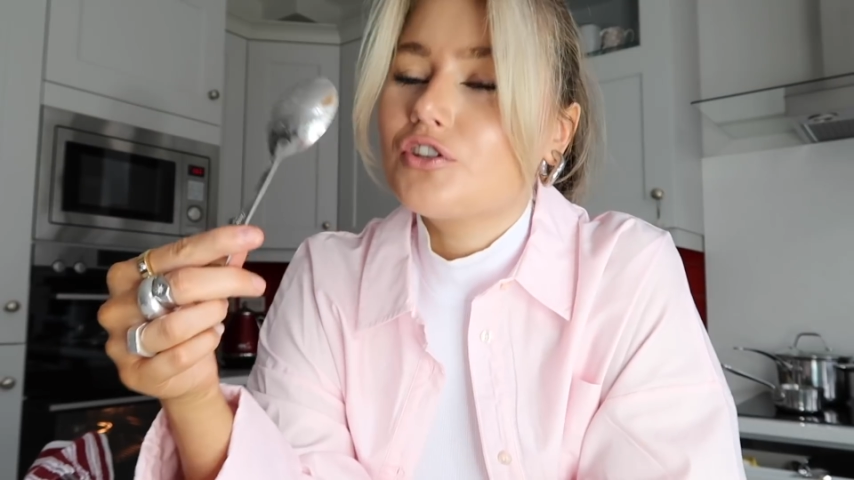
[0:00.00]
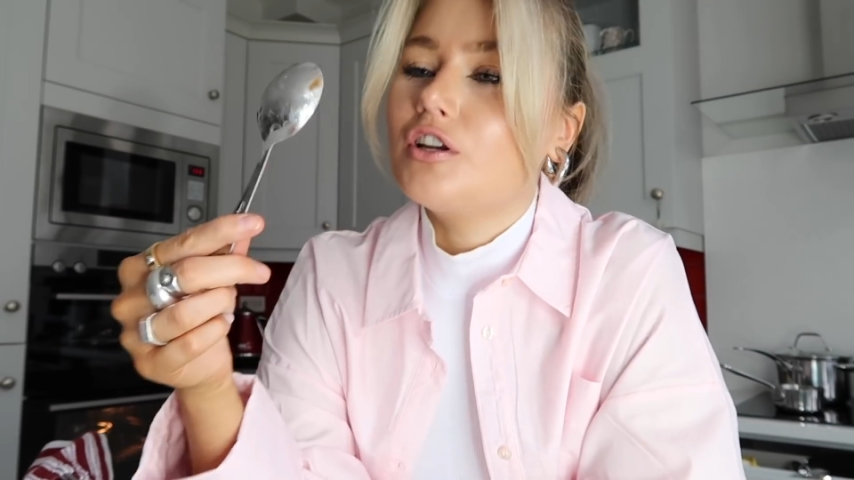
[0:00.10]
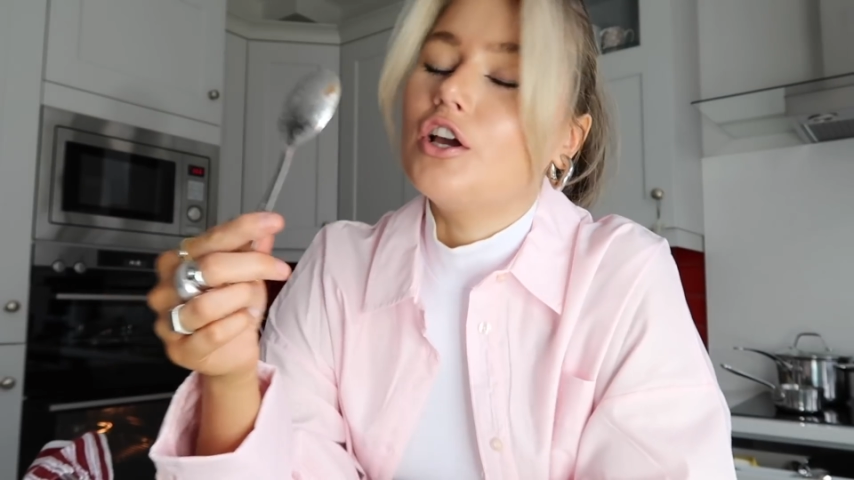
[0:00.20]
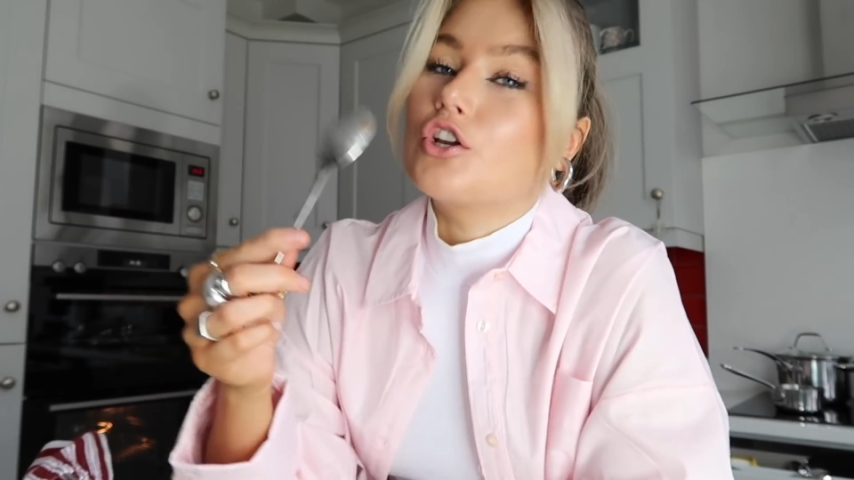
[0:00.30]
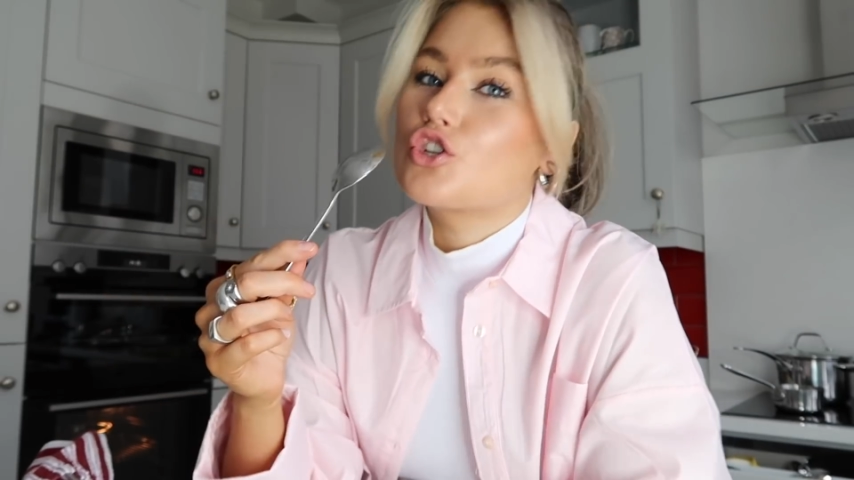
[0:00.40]

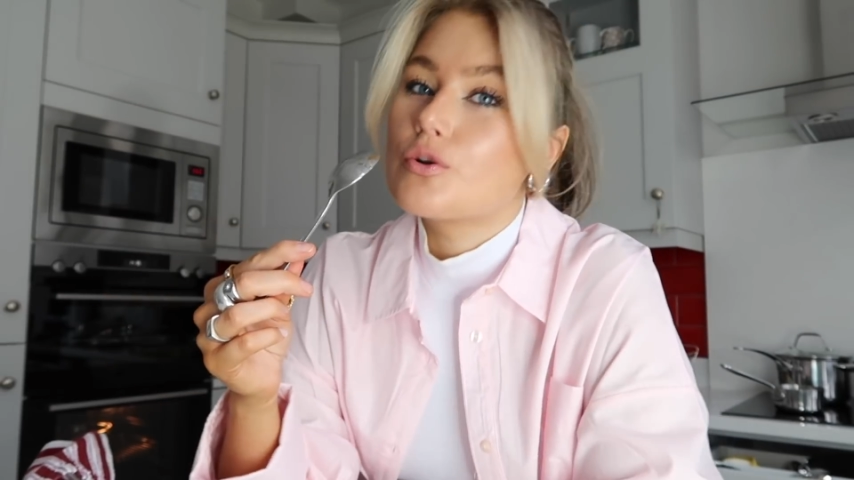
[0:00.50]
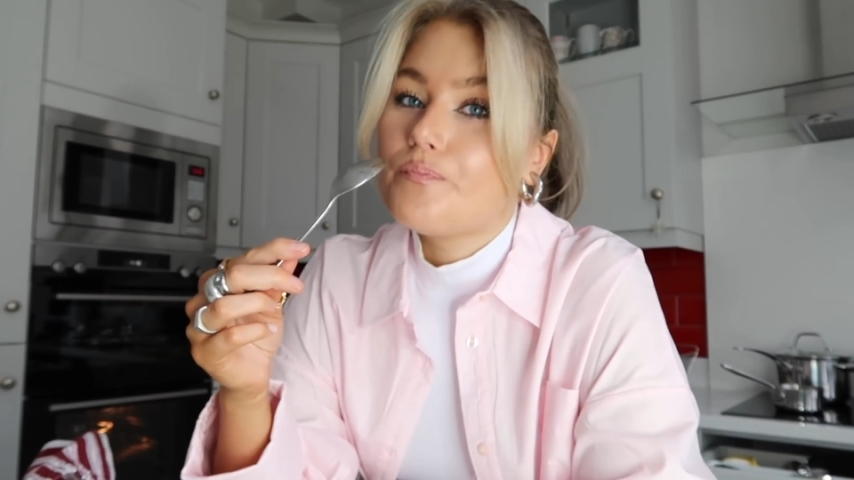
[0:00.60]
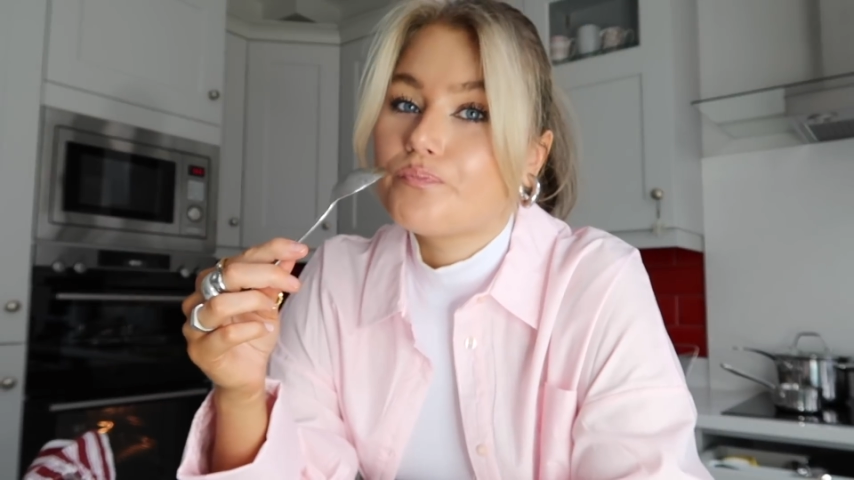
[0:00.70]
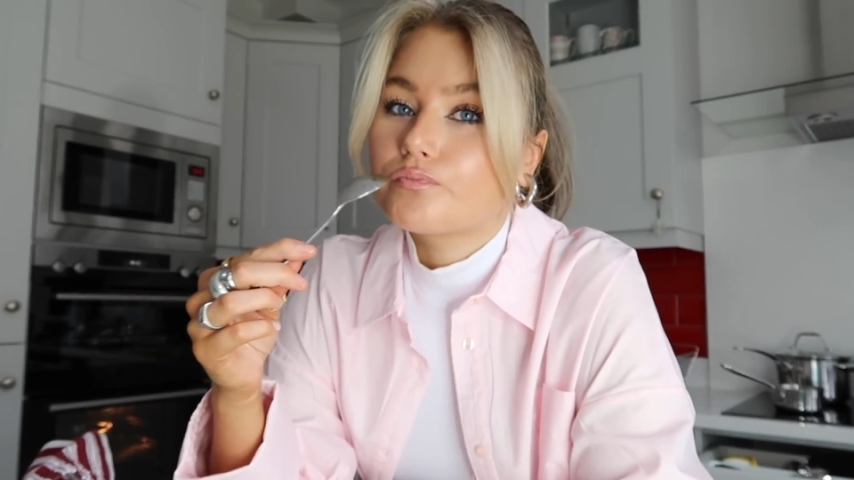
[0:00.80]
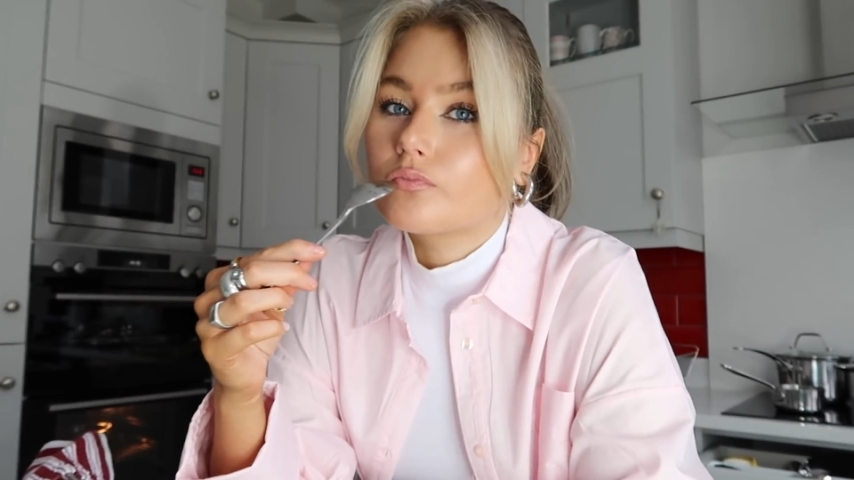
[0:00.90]
delish.
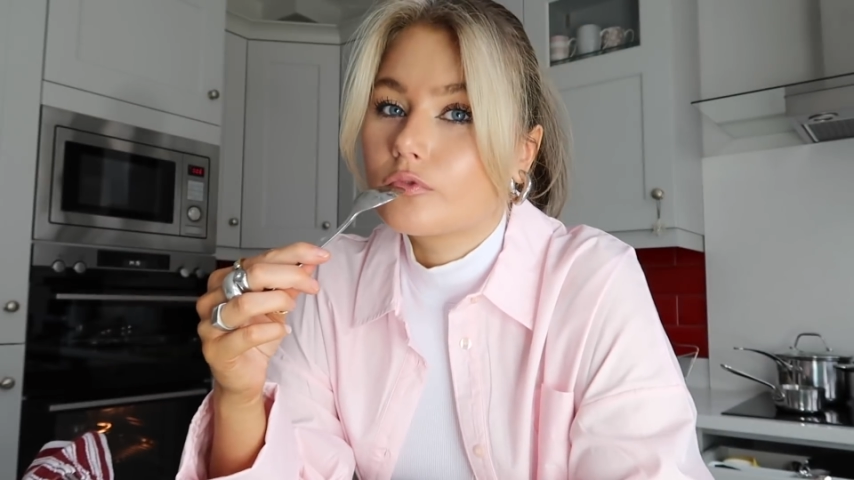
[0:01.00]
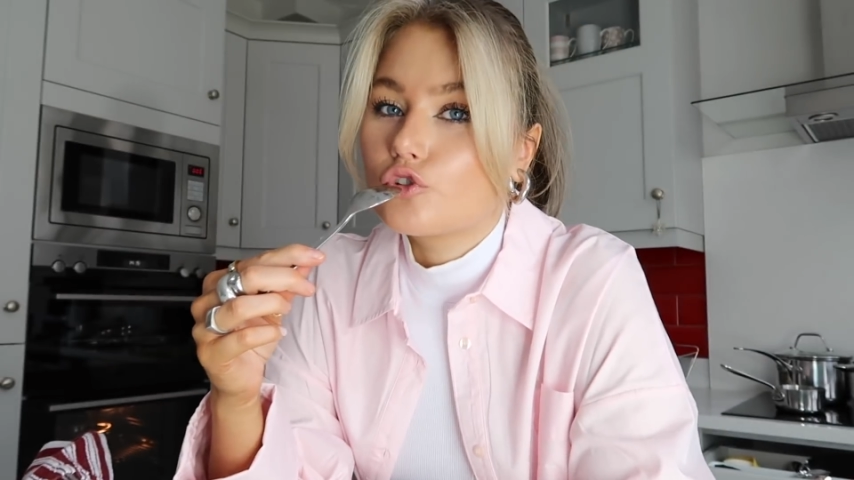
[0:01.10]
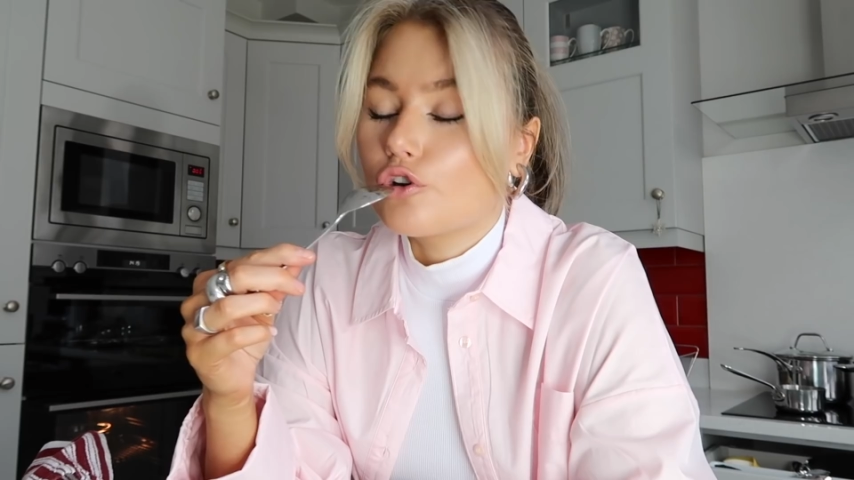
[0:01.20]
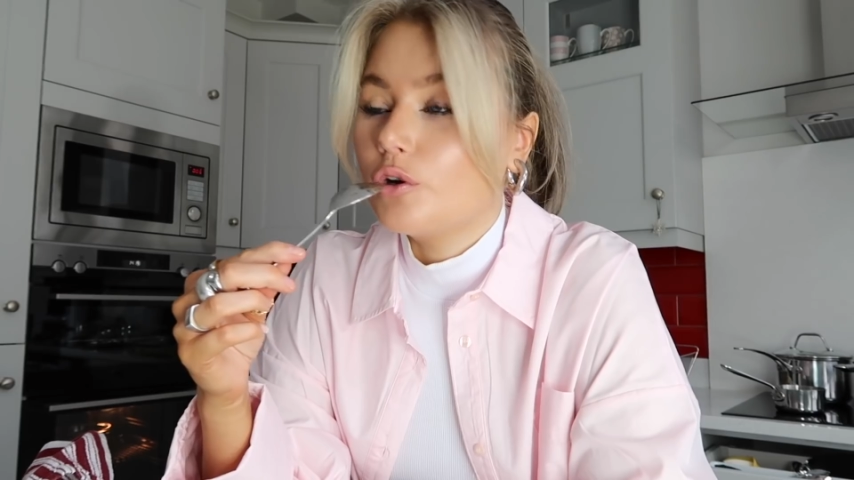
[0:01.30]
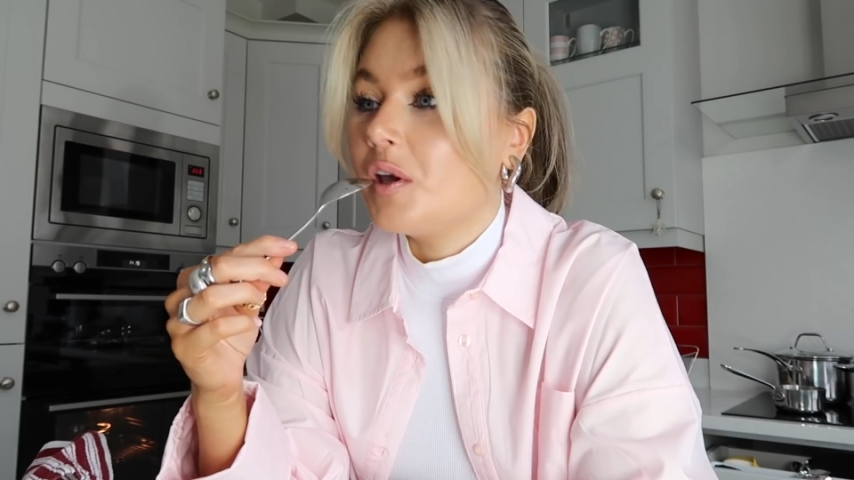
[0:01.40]

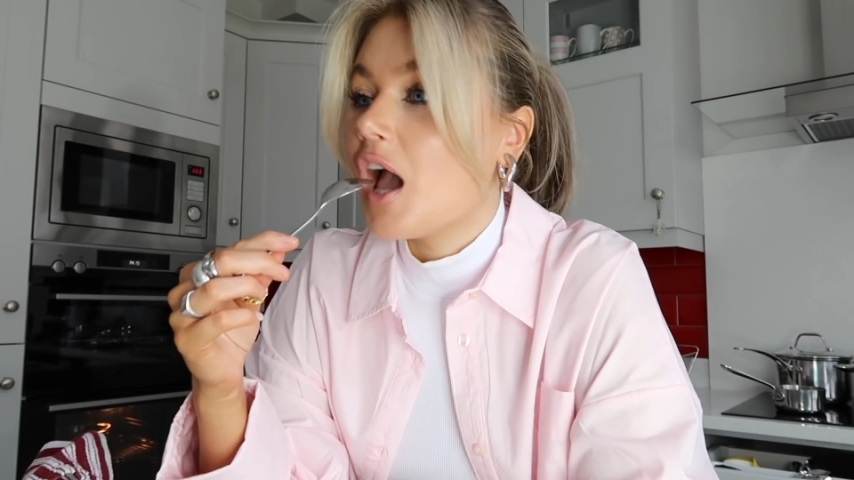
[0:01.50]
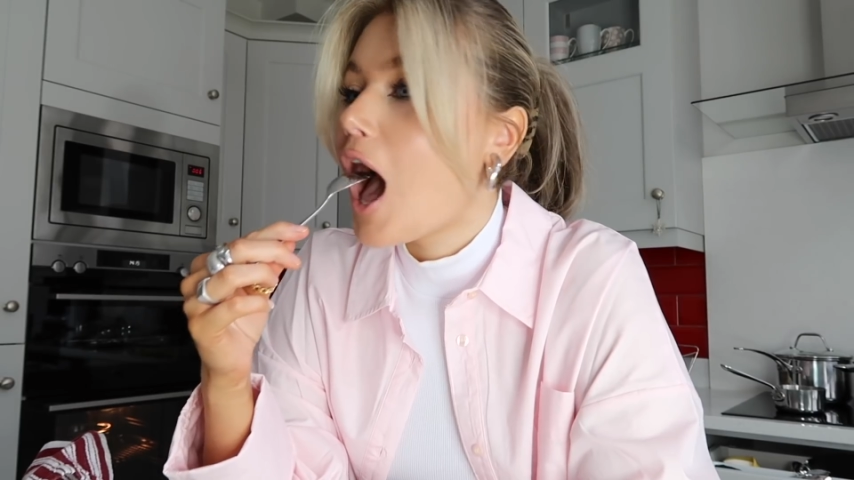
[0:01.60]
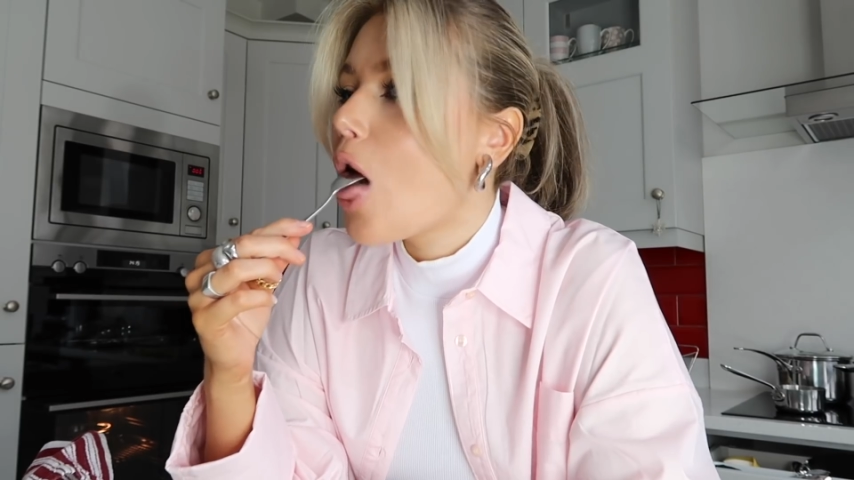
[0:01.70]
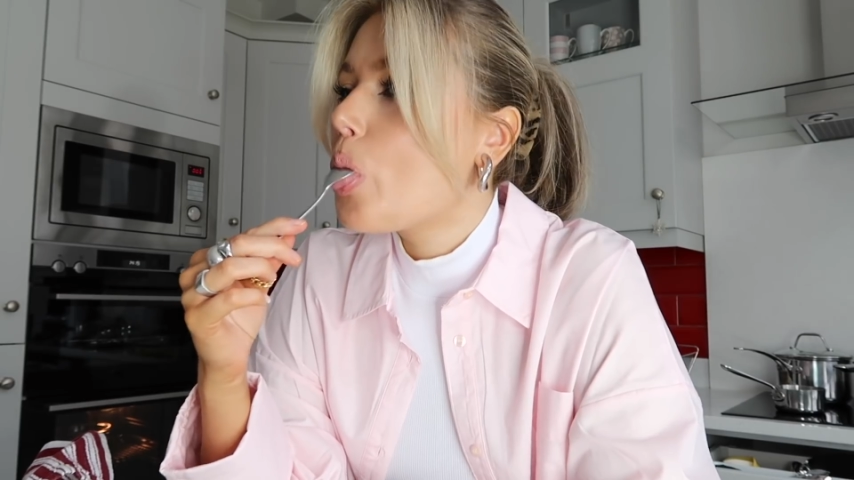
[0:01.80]
Truly.